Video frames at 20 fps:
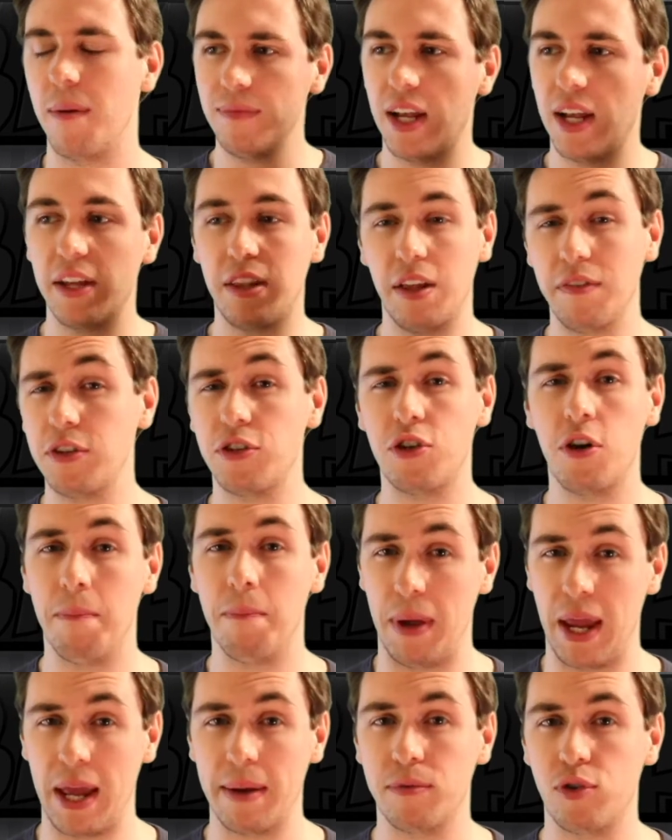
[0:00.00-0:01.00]
I'd love to turn
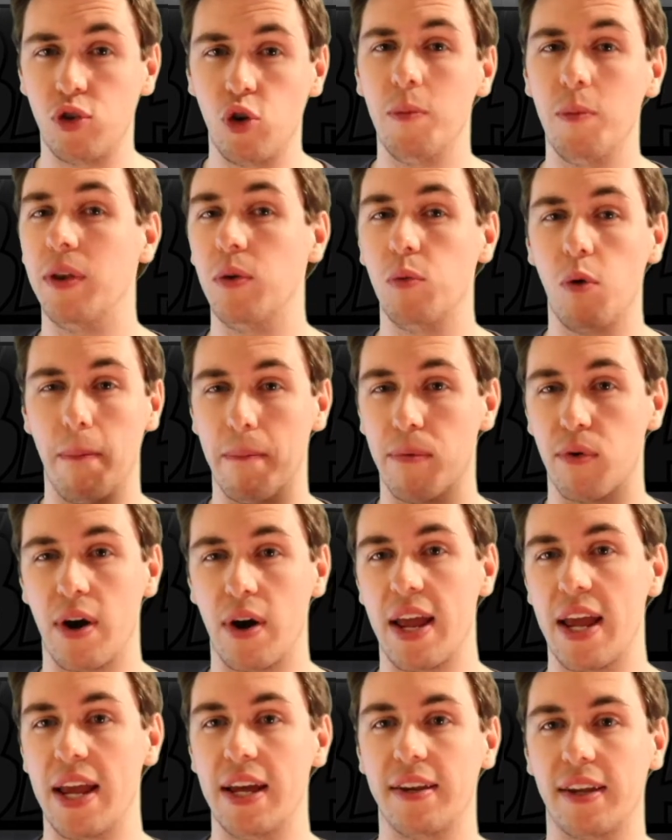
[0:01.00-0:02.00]
BamTube into a
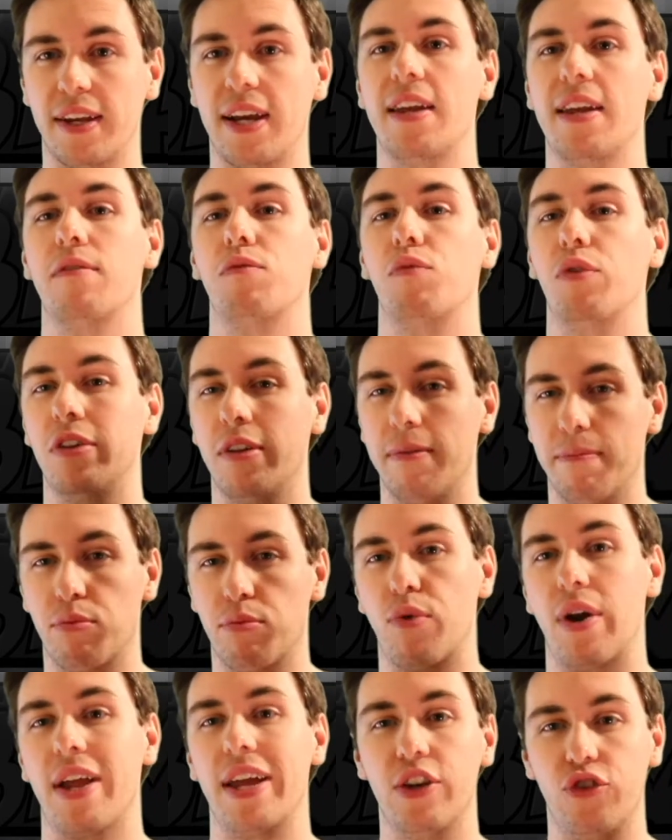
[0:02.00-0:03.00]
brand and kind of really
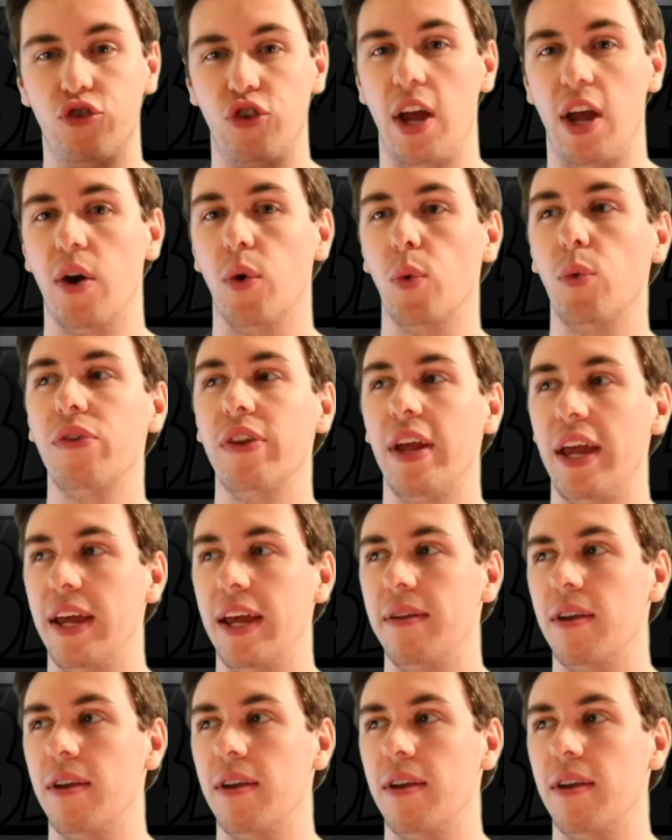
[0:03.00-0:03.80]
branch out and,